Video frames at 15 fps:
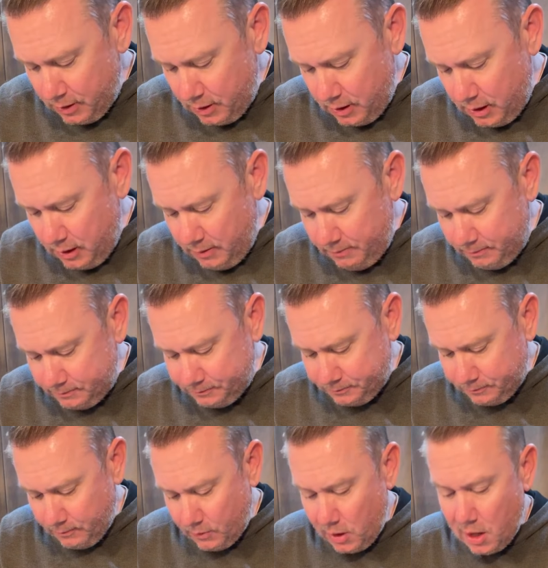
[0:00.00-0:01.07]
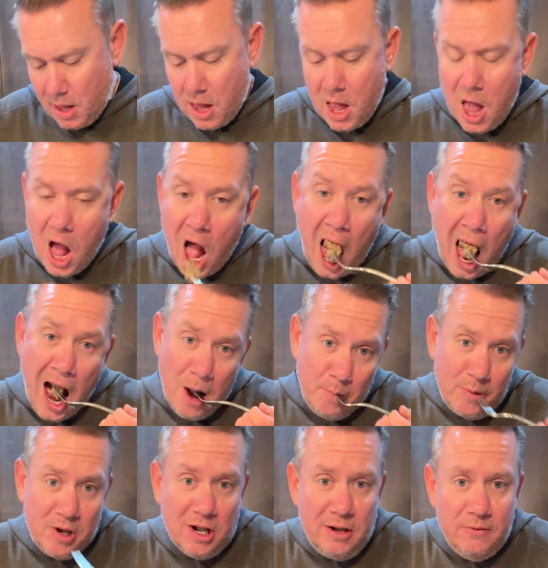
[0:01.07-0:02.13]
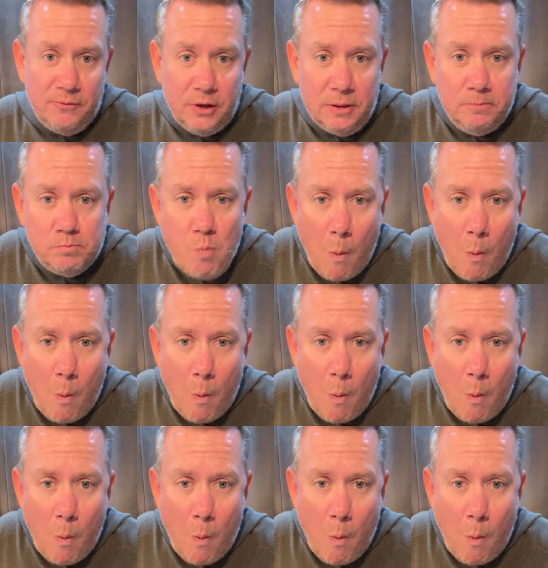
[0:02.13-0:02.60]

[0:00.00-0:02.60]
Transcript: Yeah, that'd be kind of fun.